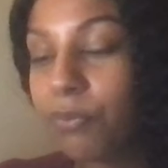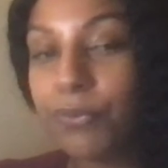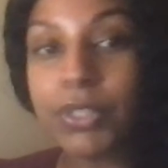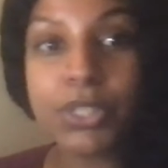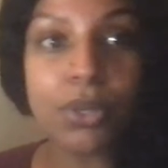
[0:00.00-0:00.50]

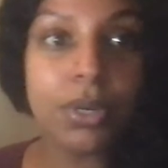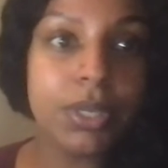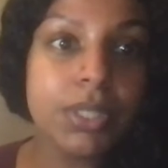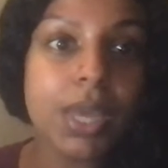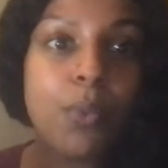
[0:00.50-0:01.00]
for
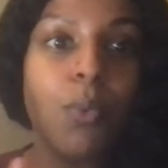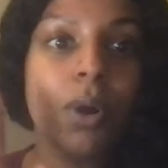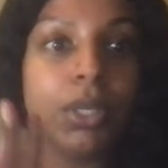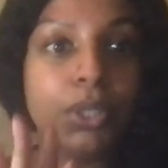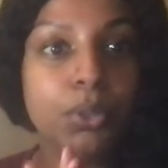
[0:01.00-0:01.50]
starters, I
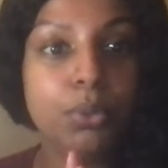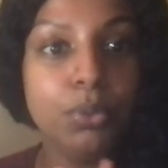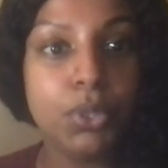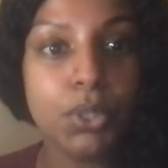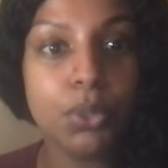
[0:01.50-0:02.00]
want you
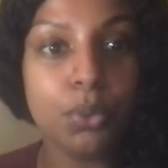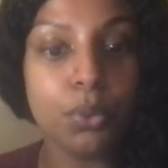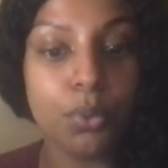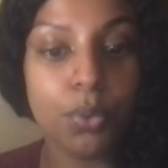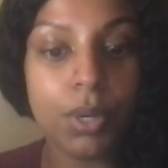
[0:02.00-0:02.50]

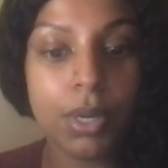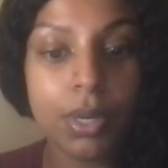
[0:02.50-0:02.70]
to